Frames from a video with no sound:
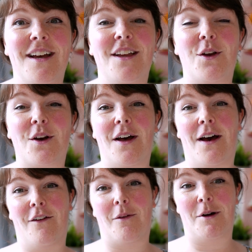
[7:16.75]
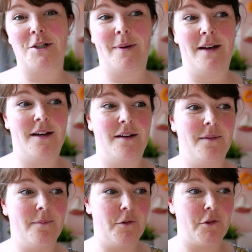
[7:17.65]
you're going to have a much better
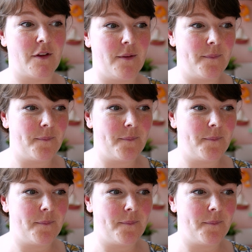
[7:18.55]
result.